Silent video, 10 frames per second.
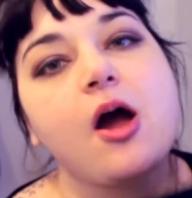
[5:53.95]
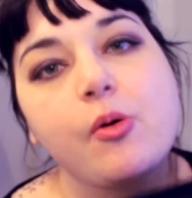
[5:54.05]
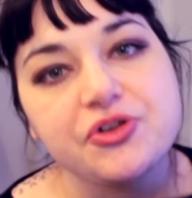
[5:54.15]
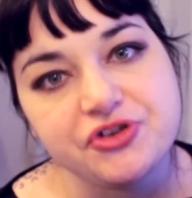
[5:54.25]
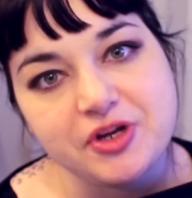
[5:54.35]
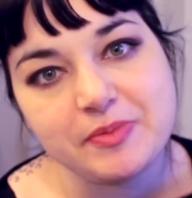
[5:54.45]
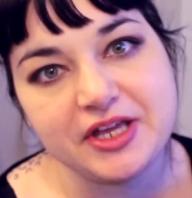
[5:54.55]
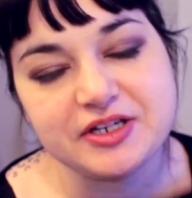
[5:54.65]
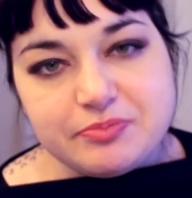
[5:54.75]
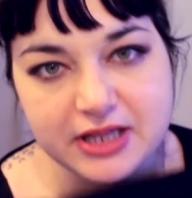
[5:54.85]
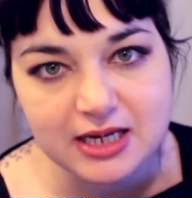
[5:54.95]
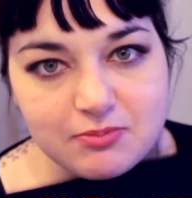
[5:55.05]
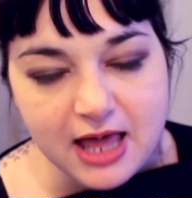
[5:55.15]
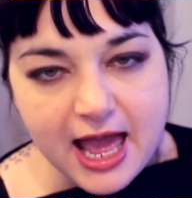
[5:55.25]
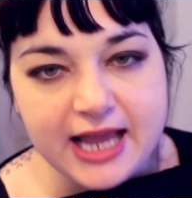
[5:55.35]
always recommend plain
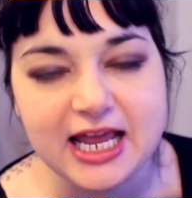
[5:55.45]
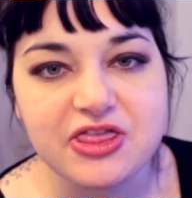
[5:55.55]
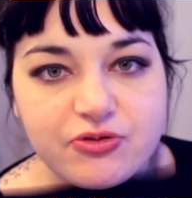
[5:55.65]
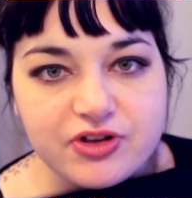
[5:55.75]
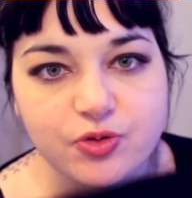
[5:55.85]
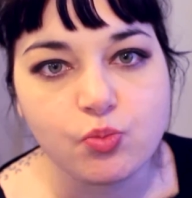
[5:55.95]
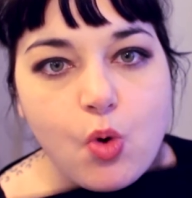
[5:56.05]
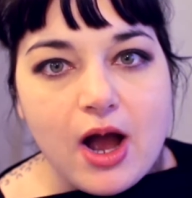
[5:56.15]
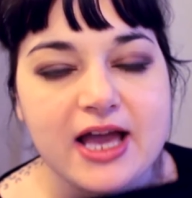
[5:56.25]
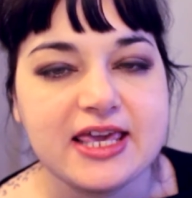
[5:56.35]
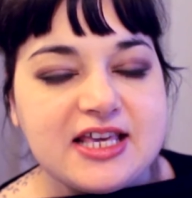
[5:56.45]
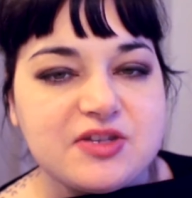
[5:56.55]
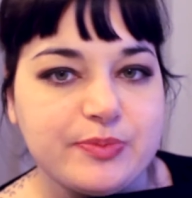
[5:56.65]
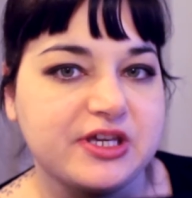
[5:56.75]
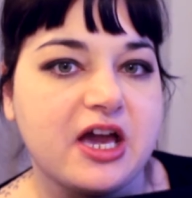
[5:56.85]
black, and the reason why is
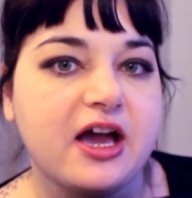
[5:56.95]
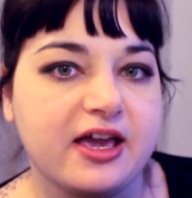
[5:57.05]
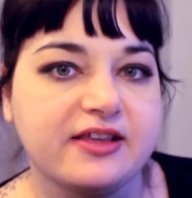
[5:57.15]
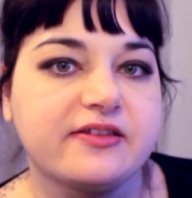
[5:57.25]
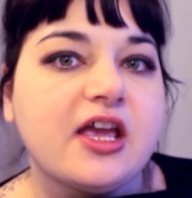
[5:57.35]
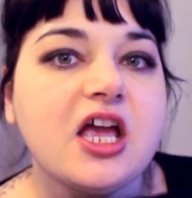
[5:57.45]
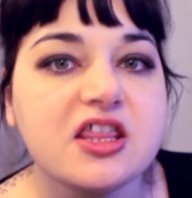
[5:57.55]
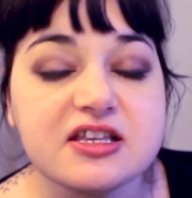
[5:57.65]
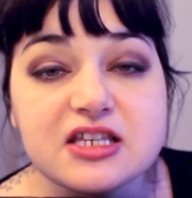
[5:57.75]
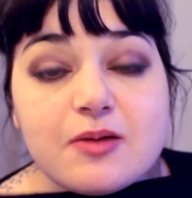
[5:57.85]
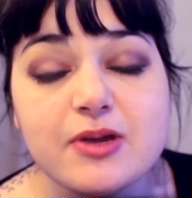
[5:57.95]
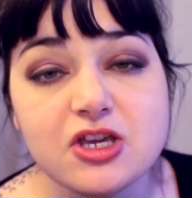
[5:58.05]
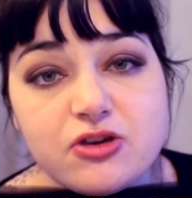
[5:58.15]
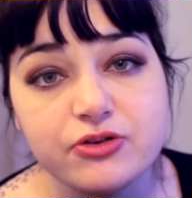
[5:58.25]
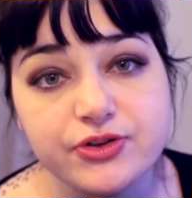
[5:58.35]
because this can be
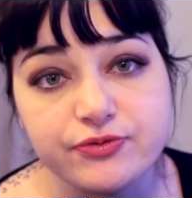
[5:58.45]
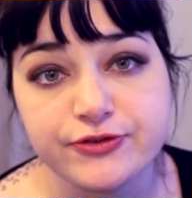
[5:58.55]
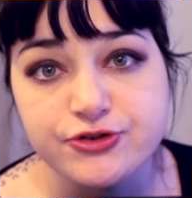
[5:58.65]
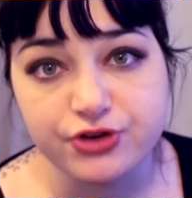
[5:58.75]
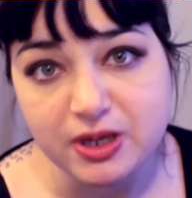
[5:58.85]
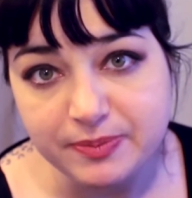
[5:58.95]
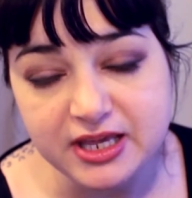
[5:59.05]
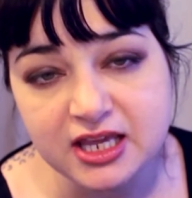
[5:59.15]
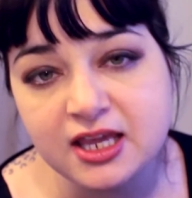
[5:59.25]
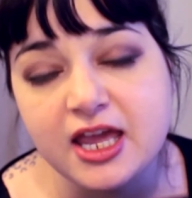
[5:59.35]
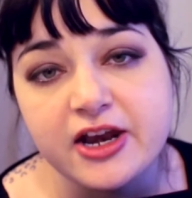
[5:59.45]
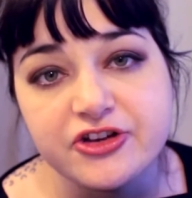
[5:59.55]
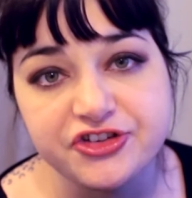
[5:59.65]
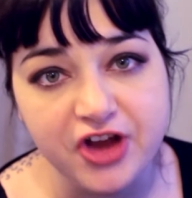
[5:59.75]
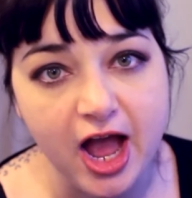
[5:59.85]
used for draping in a
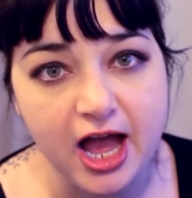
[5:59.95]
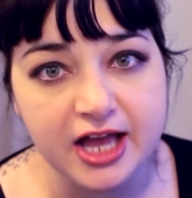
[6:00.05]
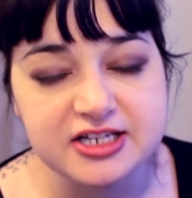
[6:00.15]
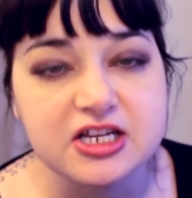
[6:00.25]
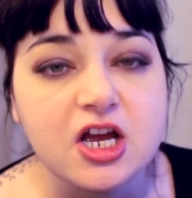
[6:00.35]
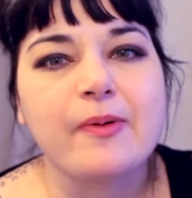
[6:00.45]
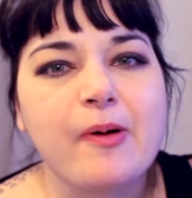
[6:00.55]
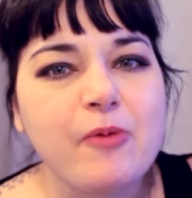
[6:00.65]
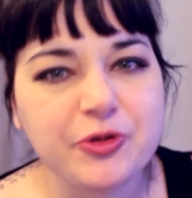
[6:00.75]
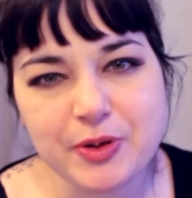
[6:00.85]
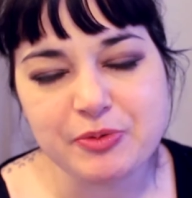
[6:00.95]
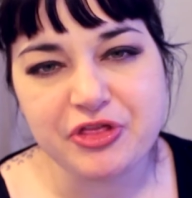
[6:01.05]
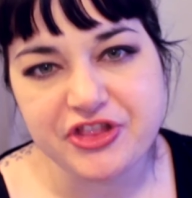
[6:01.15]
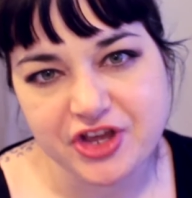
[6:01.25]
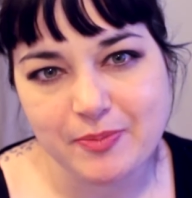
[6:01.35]
shot. Most people
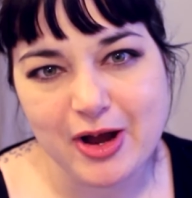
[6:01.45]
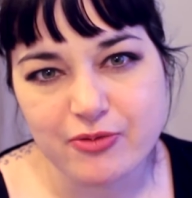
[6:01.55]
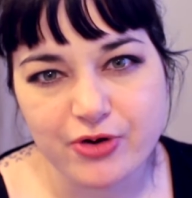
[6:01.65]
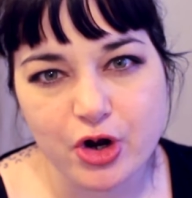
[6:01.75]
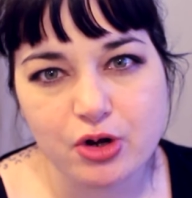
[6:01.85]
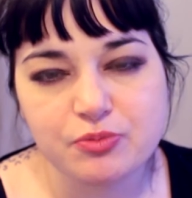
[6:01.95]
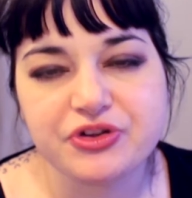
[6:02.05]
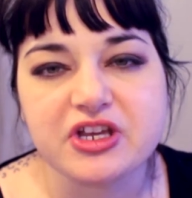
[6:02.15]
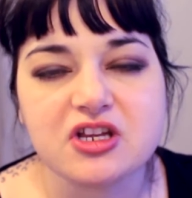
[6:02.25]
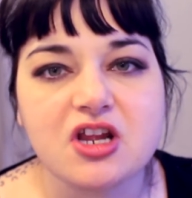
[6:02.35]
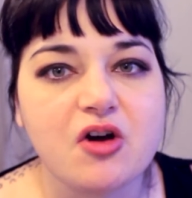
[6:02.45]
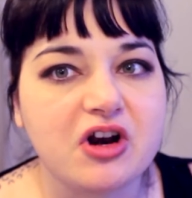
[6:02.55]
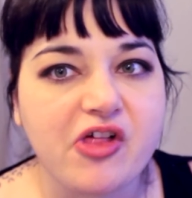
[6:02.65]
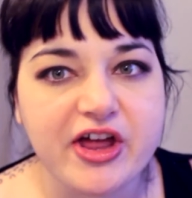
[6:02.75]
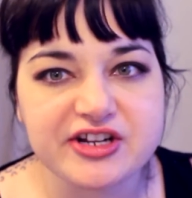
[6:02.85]
think about robes, and you know, and a lot